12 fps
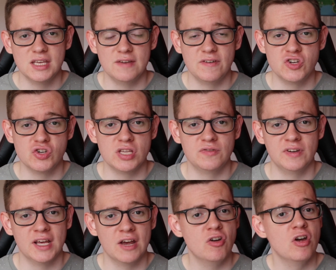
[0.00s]
If you enjoyed this
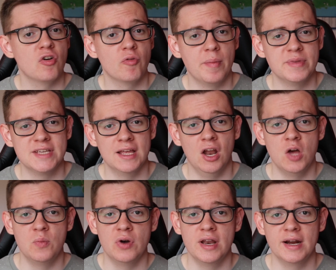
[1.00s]
video, remember to hit the
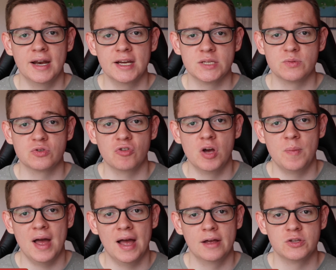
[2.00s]
like button and click subscribe
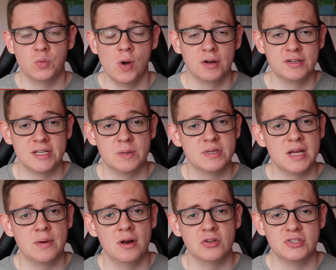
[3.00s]
as well well to stay up to
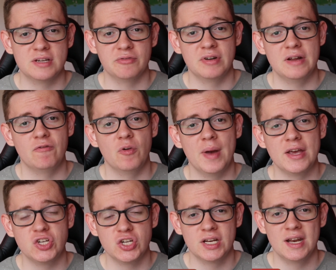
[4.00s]
date with lots of different
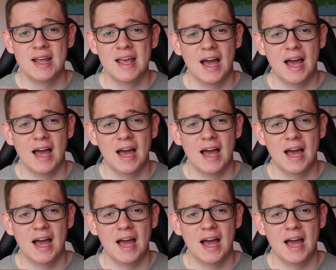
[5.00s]
information